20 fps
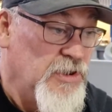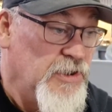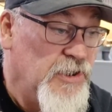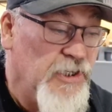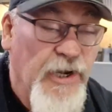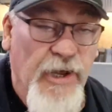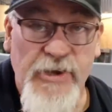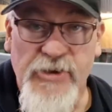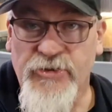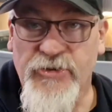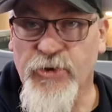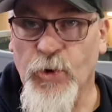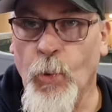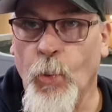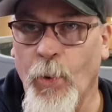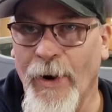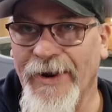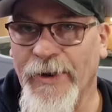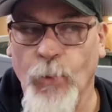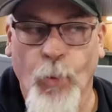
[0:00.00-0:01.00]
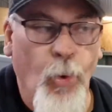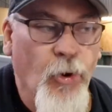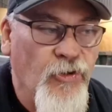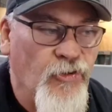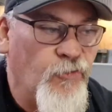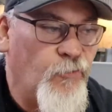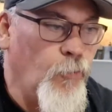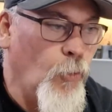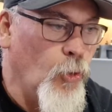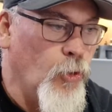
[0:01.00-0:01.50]
you know, you sort of wonder what it's
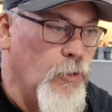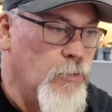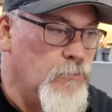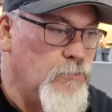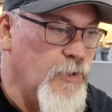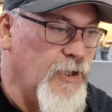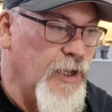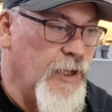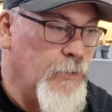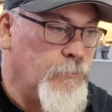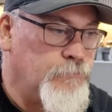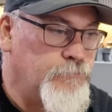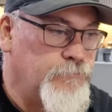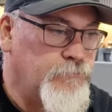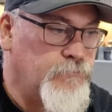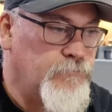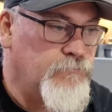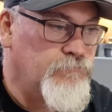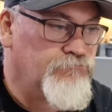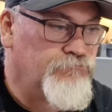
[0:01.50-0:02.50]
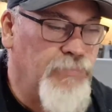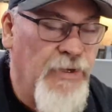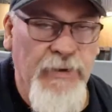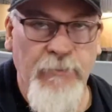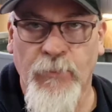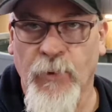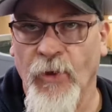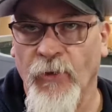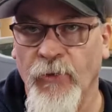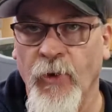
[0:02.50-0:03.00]
for. Um,
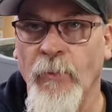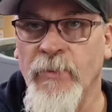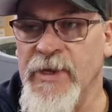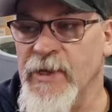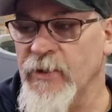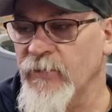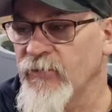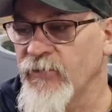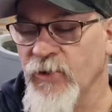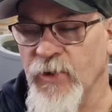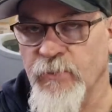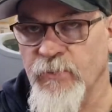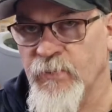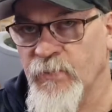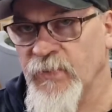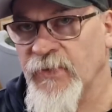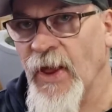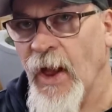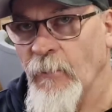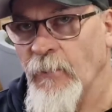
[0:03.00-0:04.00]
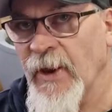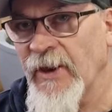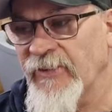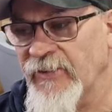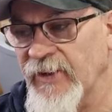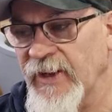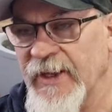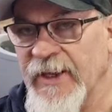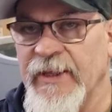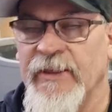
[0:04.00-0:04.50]
but by the time you sort of start
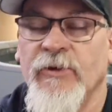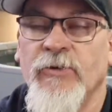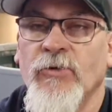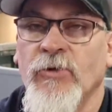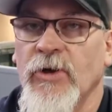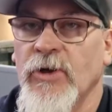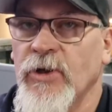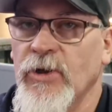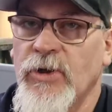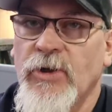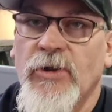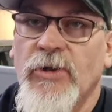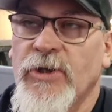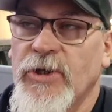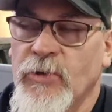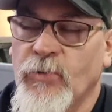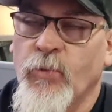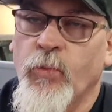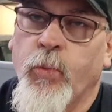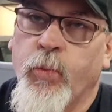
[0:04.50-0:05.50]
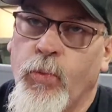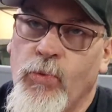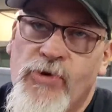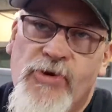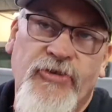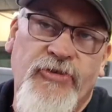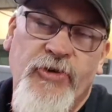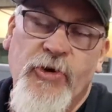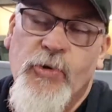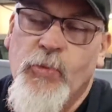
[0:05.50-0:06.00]
piecing it together, you'll you
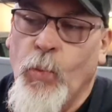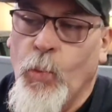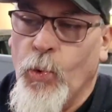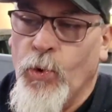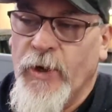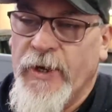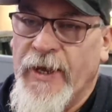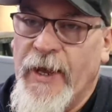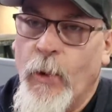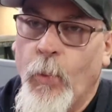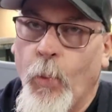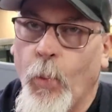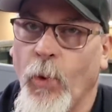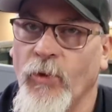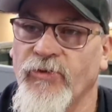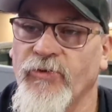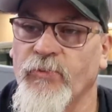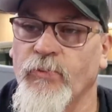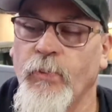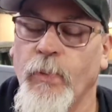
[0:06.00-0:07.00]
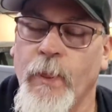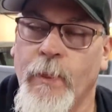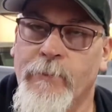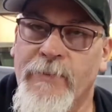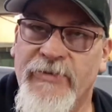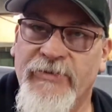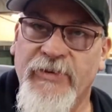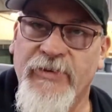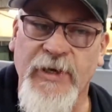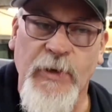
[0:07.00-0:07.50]
soon work out what's
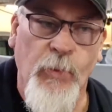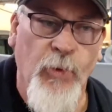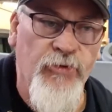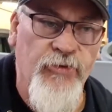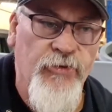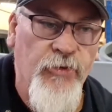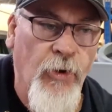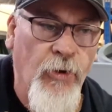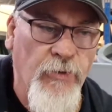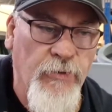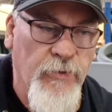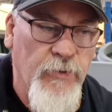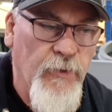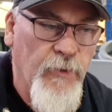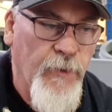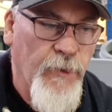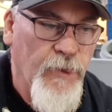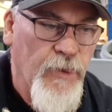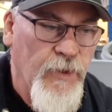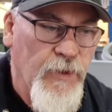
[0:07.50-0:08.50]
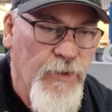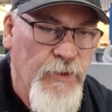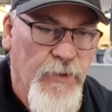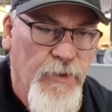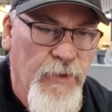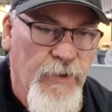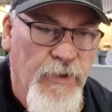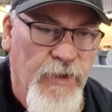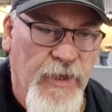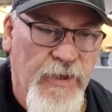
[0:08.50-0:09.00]
missing and what's not.
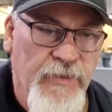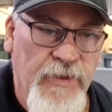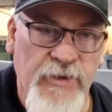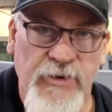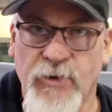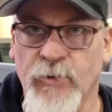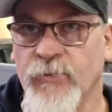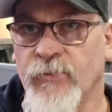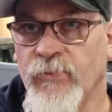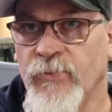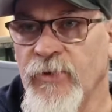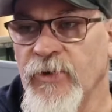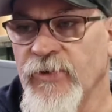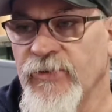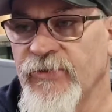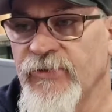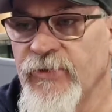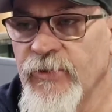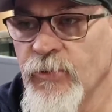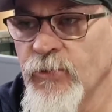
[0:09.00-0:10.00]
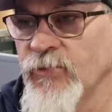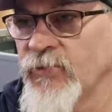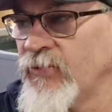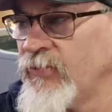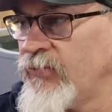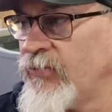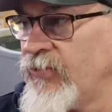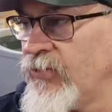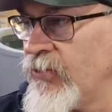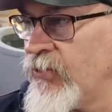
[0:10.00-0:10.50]
And then you will
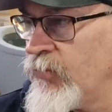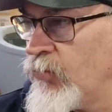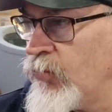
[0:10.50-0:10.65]
sort of